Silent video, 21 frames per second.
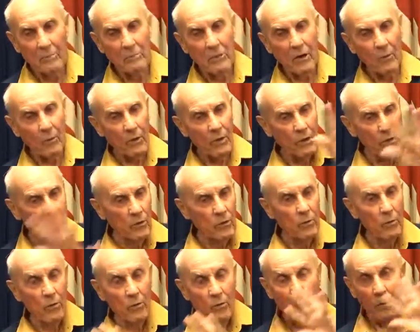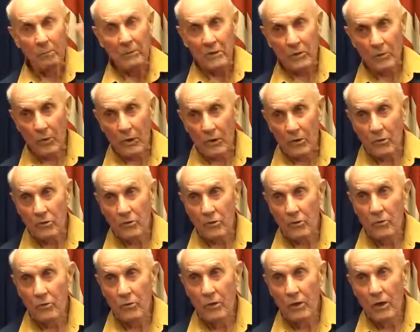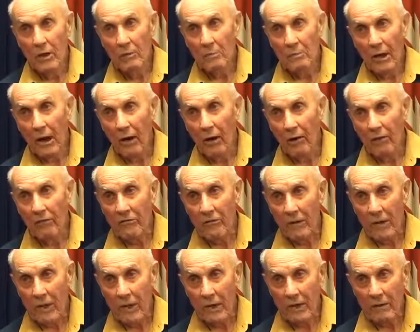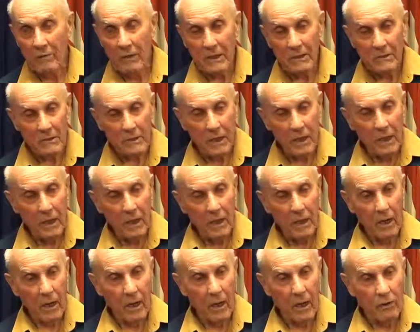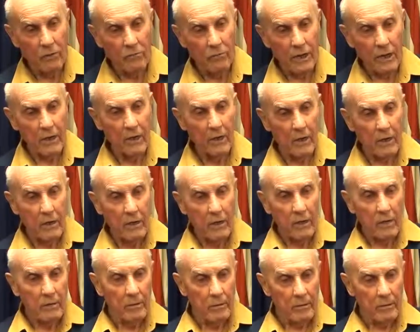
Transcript: but we knew we were between two powerful enemies, ready to,